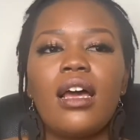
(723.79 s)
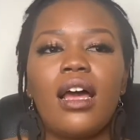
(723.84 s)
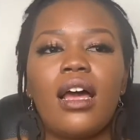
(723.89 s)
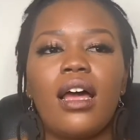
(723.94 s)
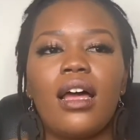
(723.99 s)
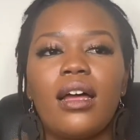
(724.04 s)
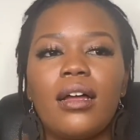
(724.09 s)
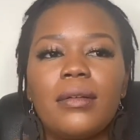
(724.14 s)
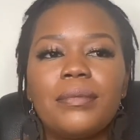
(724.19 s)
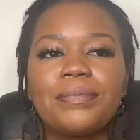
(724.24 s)

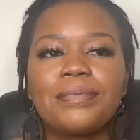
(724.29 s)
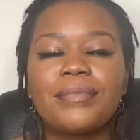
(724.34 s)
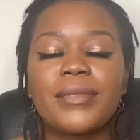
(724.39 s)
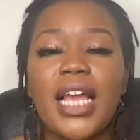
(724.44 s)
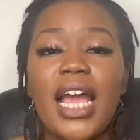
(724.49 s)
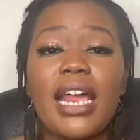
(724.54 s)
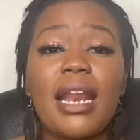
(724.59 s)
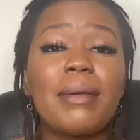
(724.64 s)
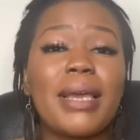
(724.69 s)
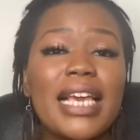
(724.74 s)
And
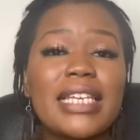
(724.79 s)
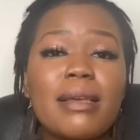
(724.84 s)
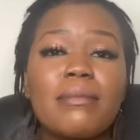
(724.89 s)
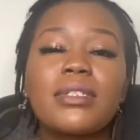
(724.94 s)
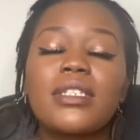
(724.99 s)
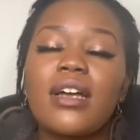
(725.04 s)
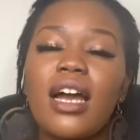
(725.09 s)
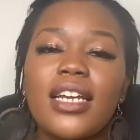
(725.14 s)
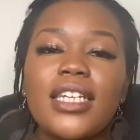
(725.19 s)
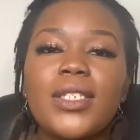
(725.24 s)
I guess I'm
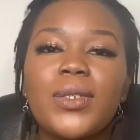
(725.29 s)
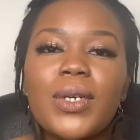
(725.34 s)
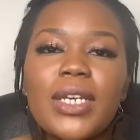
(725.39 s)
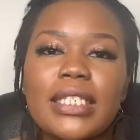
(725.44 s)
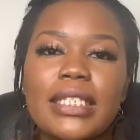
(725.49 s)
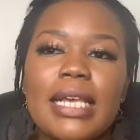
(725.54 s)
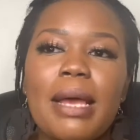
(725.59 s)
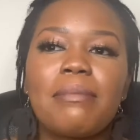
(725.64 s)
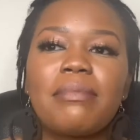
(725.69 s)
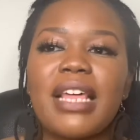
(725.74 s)
starting to
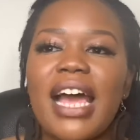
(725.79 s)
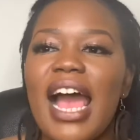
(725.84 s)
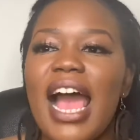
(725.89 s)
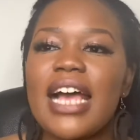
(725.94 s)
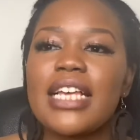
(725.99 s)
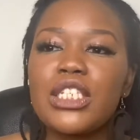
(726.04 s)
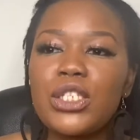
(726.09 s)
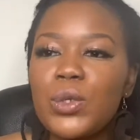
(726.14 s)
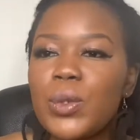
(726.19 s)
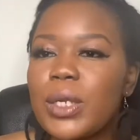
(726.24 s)
accept that
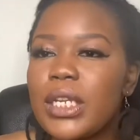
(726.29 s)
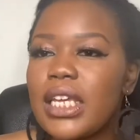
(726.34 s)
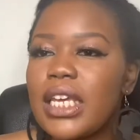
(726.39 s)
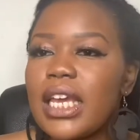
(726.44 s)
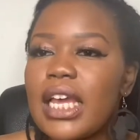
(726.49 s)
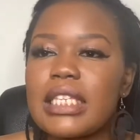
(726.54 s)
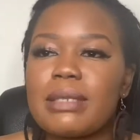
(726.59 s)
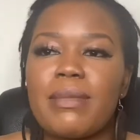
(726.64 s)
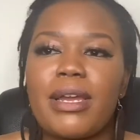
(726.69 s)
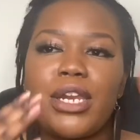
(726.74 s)
as unique
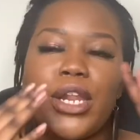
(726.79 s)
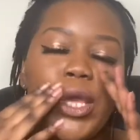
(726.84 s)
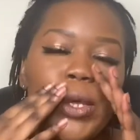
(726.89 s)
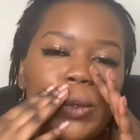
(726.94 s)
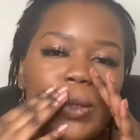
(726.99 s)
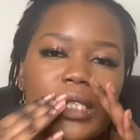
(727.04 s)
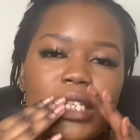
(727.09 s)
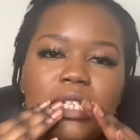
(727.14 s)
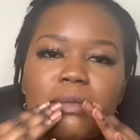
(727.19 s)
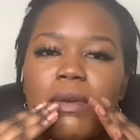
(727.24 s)
as my
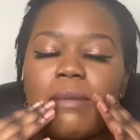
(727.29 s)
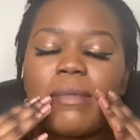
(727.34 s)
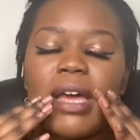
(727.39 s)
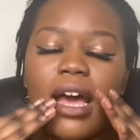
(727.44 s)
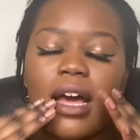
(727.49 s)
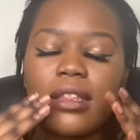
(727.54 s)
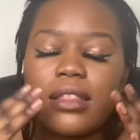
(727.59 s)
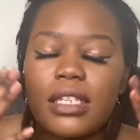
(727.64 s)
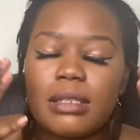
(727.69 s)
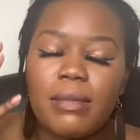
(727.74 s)
nose is, my
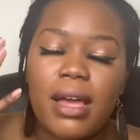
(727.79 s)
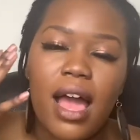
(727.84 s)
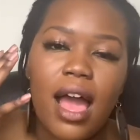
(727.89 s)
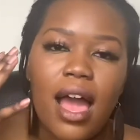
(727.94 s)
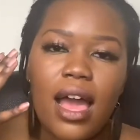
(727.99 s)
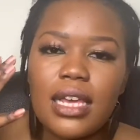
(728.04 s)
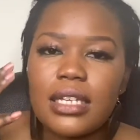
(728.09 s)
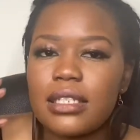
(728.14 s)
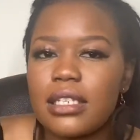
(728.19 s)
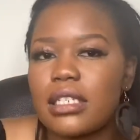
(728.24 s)
mouth is, my
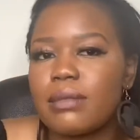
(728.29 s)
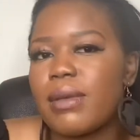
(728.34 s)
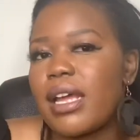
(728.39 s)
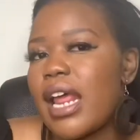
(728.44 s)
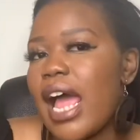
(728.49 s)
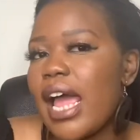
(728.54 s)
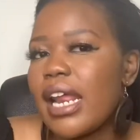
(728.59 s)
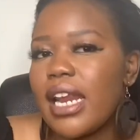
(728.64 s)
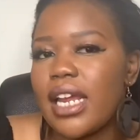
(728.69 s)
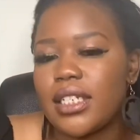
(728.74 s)
eyes is, my
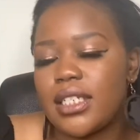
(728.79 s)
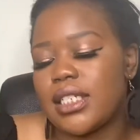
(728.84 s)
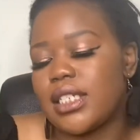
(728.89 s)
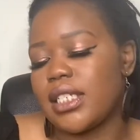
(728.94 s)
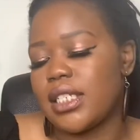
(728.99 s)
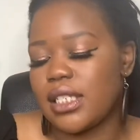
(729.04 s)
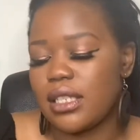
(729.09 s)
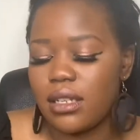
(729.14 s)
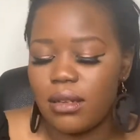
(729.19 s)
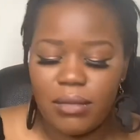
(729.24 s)
eyelashes
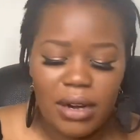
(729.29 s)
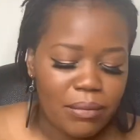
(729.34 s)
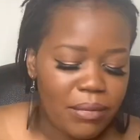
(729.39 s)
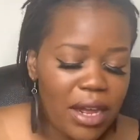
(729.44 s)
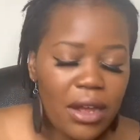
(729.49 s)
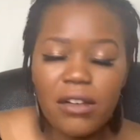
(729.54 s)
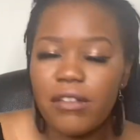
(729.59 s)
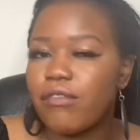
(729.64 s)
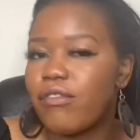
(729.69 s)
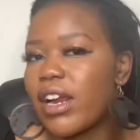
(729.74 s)
is, the
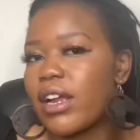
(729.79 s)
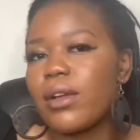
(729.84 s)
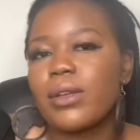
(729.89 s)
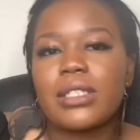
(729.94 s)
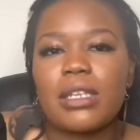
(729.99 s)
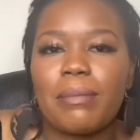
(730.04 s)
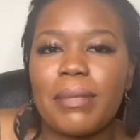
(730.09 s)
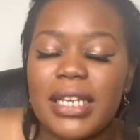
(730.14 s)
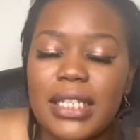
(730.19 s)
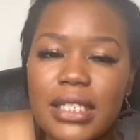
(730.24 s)
amount of freckles
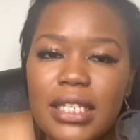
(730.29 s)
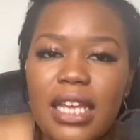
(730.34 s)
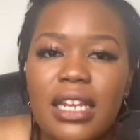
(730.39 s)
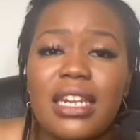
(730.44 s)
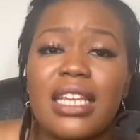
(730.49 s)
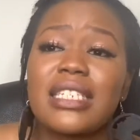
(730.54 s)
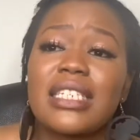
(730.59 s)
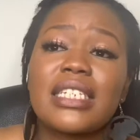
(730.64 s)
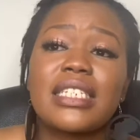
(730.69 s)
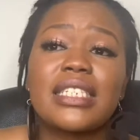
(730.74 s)
on my skin
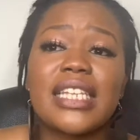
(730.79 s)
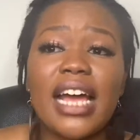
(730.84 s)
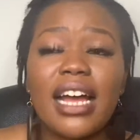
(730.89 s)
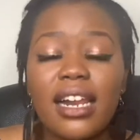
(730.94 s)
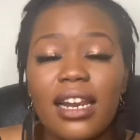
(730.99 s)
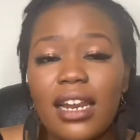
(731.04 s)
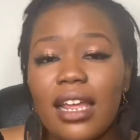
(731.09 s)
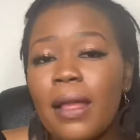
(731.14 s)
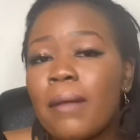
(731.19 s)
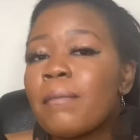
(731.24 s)
is
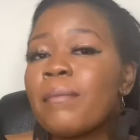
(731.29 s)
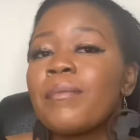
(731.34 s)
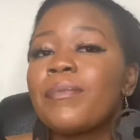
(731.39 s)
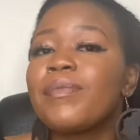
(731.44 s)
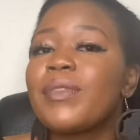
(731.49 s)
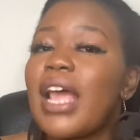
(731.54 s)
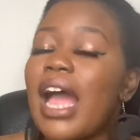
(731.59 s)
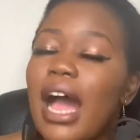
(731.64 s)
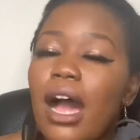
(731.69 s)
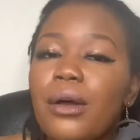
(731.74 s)
exactly
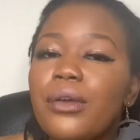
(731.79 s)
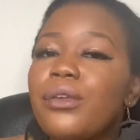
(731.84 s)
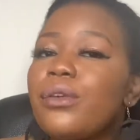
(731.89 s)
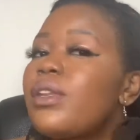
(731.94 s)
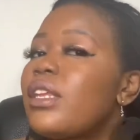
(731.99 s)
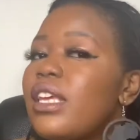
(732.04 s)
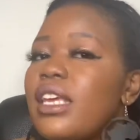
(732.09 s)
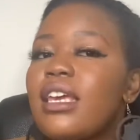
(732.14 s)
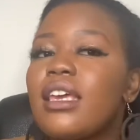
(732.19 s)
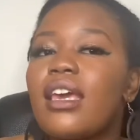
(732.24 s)
how
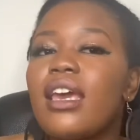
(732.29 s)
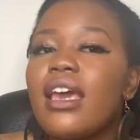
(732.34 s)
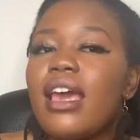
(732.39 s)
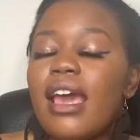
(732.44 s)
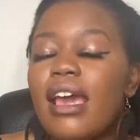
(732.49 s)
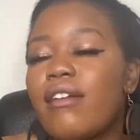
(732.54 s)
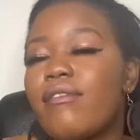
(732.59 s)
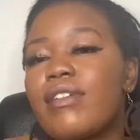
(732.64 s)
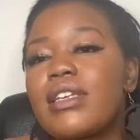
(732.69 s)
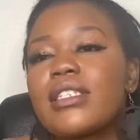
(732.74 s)
unique
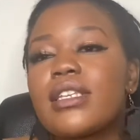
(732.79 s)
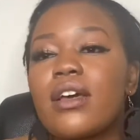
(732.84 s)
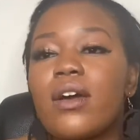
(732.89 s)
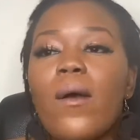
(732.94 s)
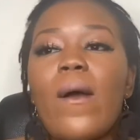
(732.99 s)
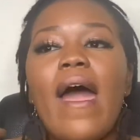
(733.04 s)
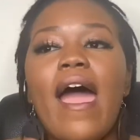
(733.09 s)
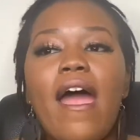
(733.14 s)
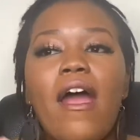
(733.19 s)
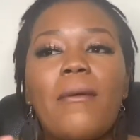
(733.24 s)
every single
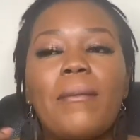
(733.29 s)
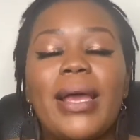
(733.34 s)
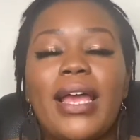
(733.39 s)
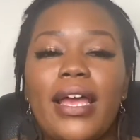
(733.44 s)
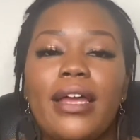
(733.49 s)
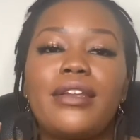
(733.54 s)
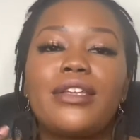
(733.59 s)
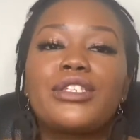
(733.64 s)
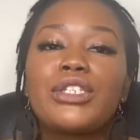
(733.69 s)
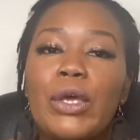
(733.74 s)
hair on my
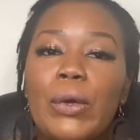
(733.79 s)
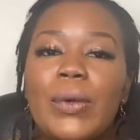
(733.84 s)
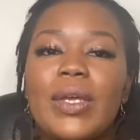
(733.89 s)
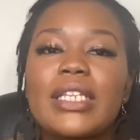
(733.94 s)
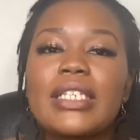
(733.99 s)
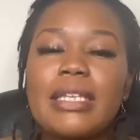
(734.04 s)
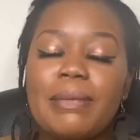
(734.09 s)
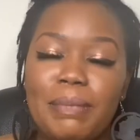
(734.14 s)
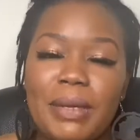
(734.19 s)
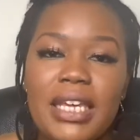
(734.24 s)
head is going
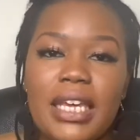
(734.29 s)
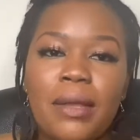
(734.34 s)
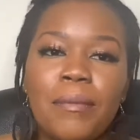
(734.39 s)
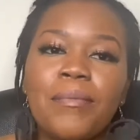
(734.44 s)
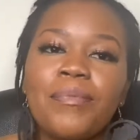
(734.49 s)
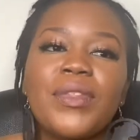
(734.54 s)
to be.